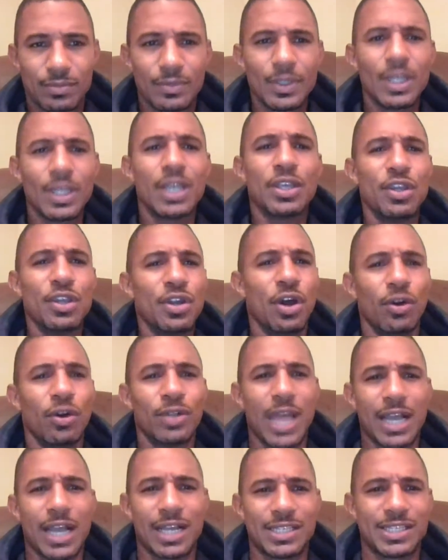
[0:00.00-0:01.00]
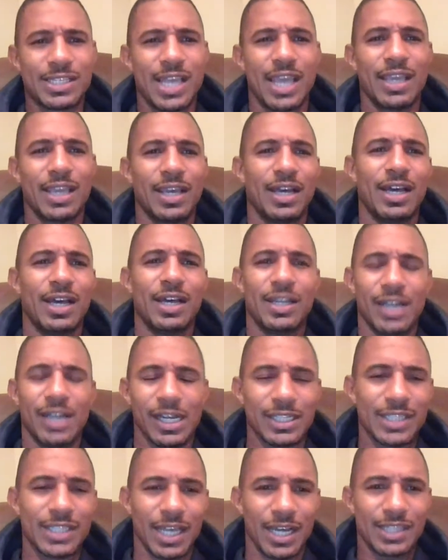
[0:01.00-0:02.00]
like I say,
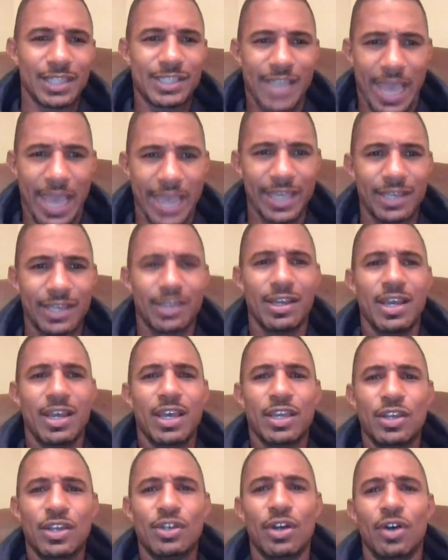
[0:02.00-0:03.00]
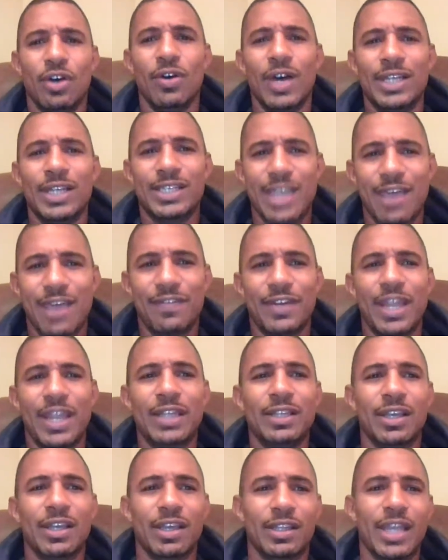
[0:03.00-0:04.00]
a Tank, a Devin,
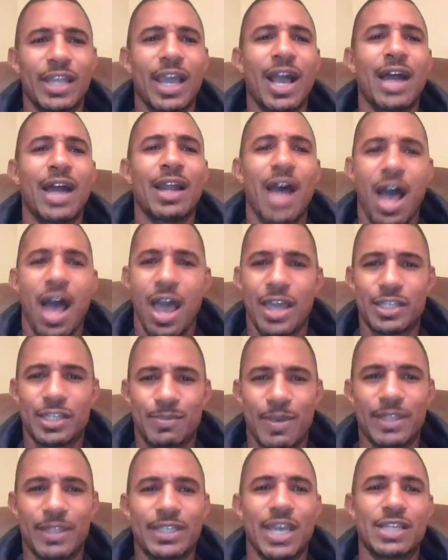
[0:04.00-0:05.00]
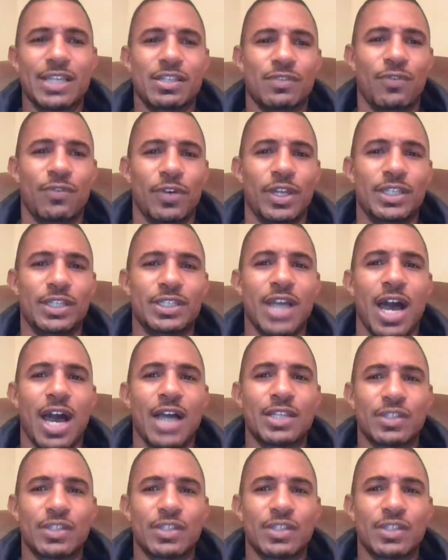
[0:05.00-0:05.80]
they got high expectations for these guys.